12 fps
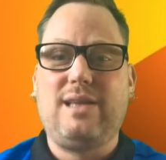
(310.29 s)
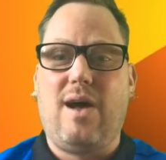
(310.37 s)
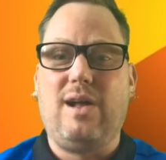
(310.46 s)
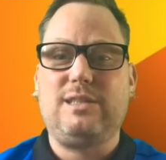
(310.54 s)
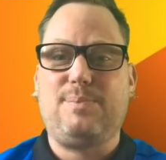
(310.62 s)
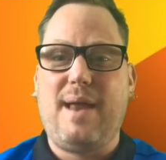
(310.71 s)

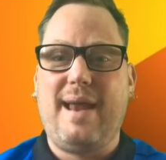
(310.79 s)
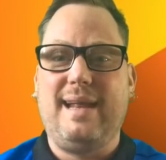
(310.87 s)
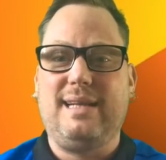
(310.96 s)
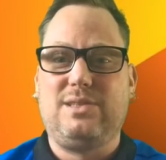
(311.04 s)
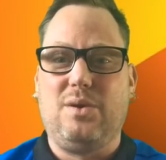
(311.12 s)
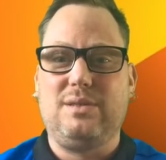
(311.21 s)

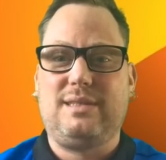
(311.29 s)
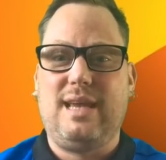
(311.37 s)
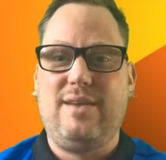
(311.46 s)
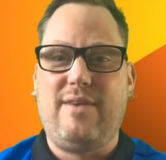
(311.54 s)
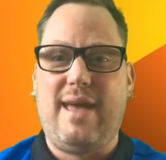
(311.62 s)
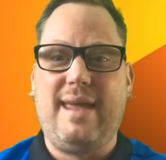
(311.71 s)

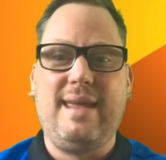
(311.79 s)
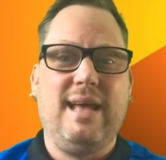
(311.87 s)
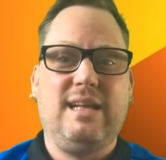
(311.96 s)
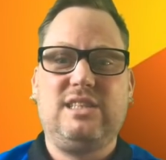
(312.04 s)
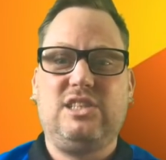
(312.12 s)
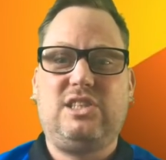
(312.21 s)
dartspanic.tv
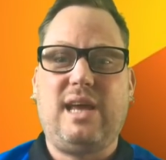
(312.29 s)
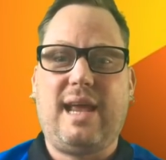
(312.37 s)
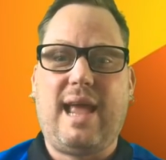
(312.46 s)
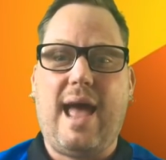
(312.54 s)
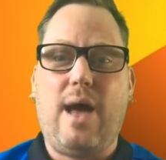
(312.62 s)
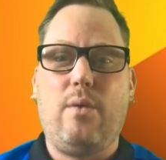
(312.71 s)
to
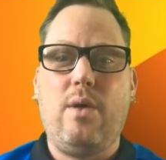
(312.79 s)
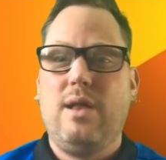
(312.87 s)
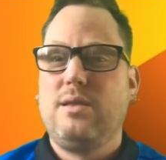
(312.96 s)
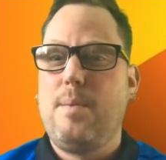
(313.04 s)
check out